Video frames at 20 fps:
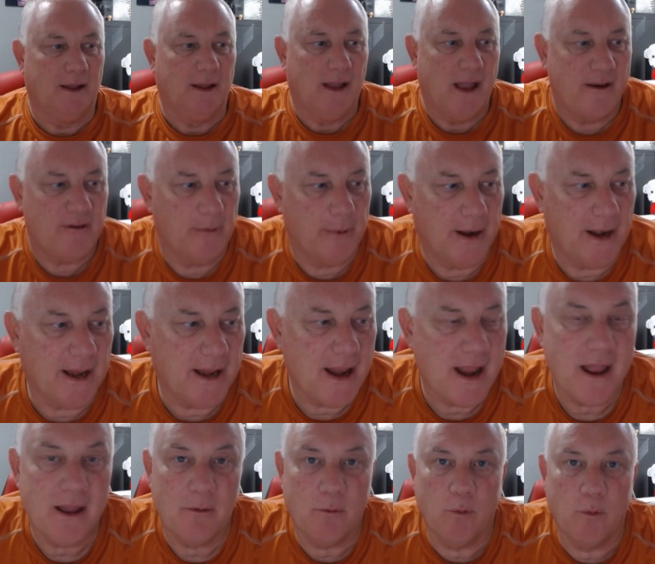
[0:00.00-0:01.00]
Hey everybody,
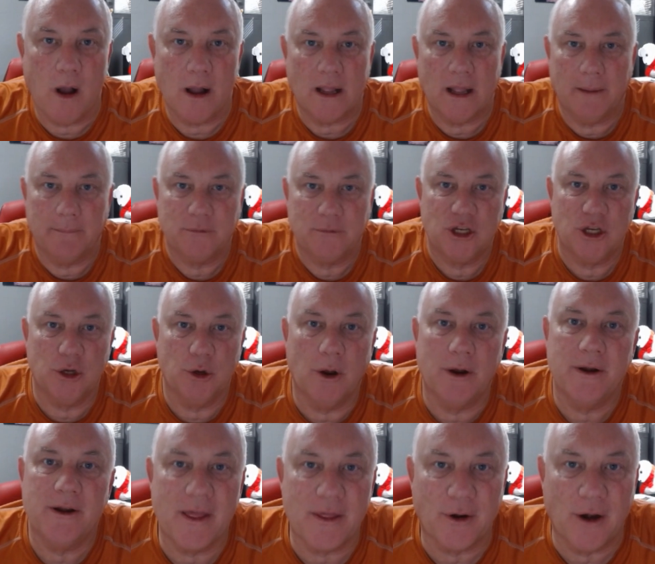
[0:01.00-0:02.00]
welcome to
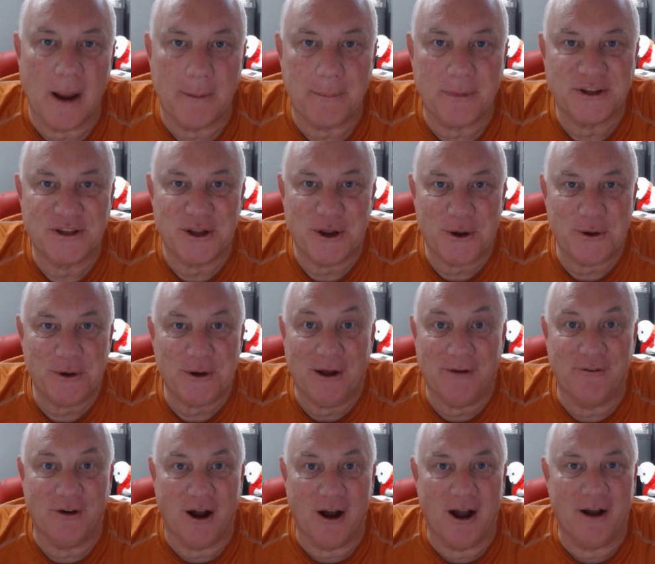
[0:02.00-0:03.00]
another episode
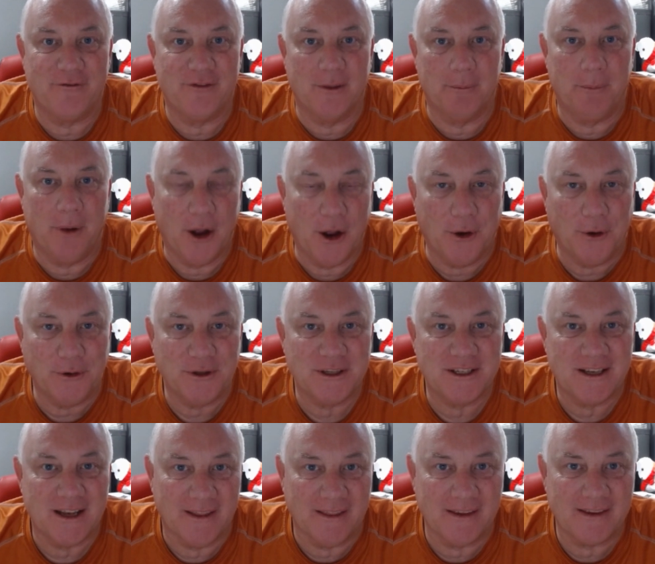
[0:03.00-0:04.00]
of Off the
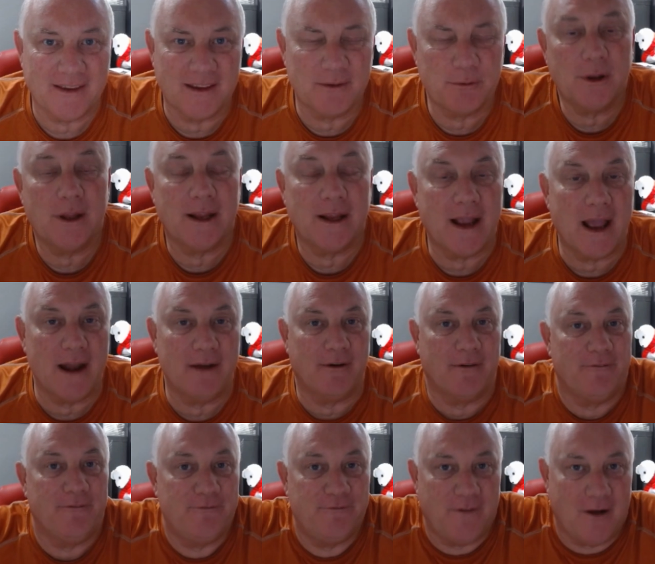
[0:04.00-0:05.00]
Post. And this is really kind of a
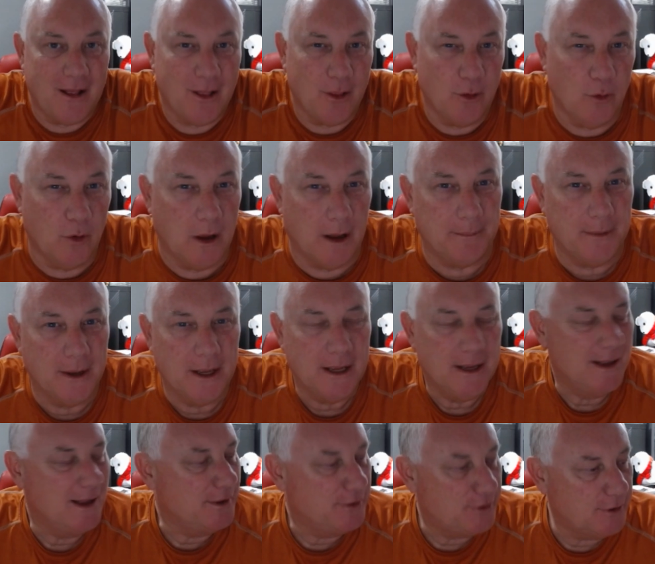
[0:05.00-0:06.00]
follow-up
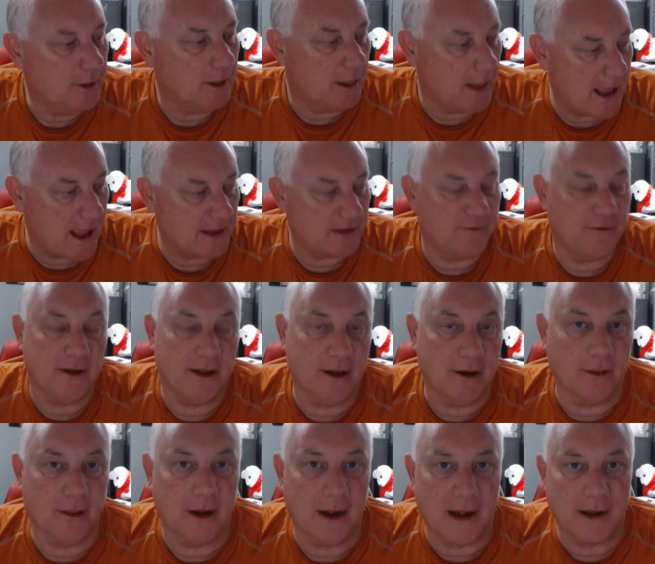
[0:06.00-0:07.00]
to the last video
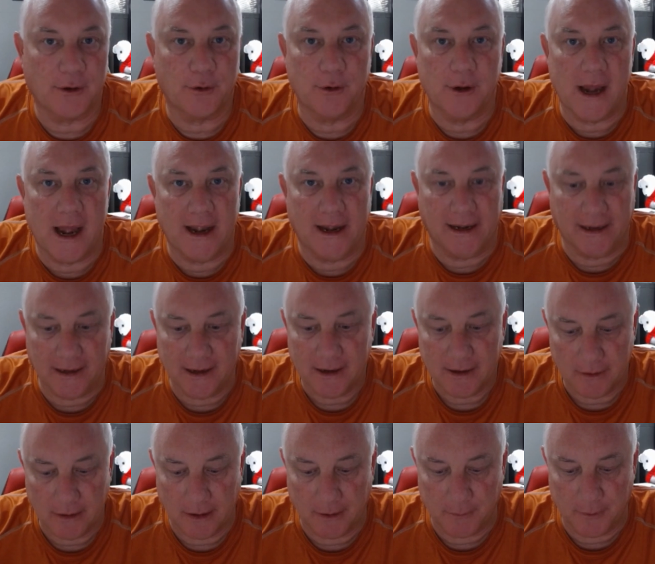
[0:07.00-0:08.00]
that I created.
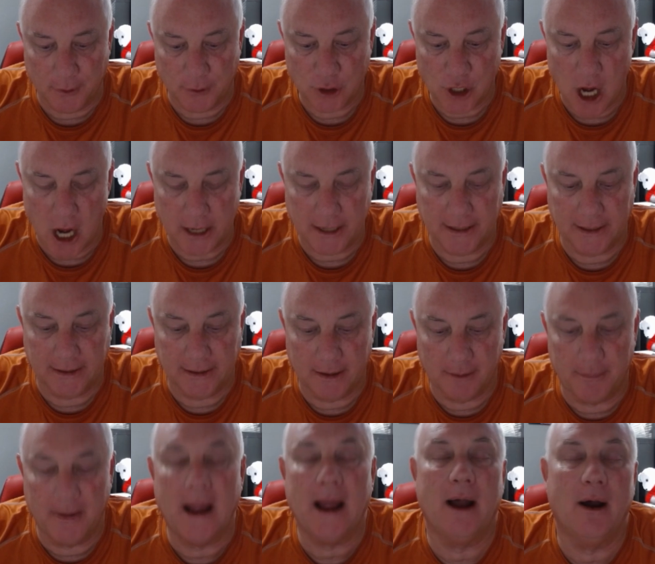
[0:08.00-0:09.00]
And we were talking
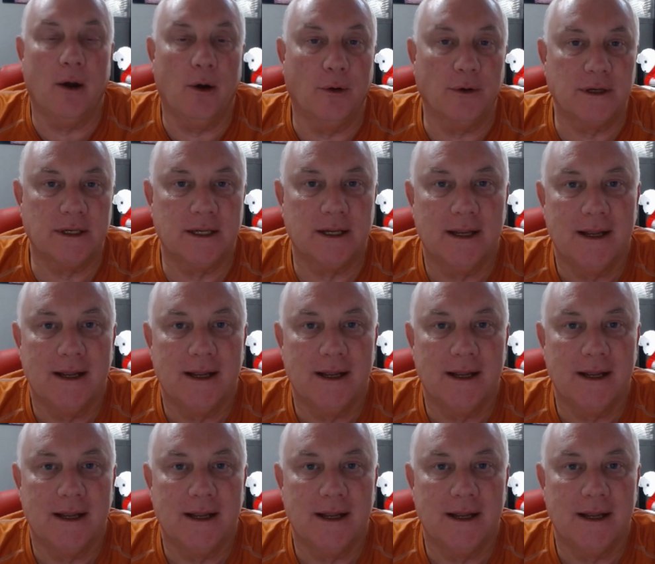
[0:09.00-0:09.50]
about